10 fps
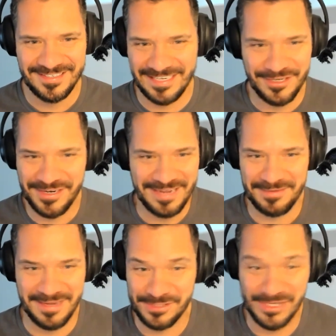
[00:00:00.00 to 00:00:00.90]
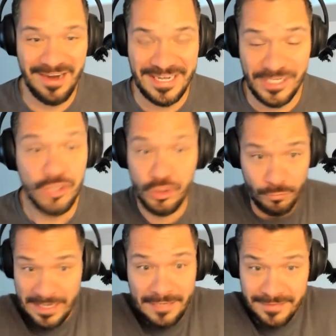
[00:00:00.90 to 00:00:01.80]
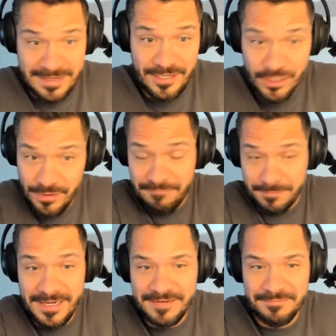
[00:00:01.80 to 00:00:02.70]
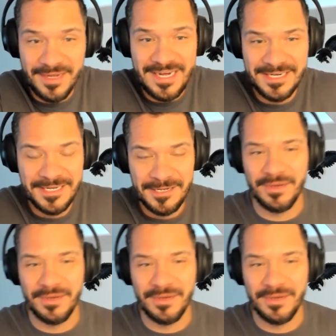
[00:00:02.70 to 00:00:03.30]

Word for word: Like, you know, I'm sorry, you're wealthy, you have plenty of money,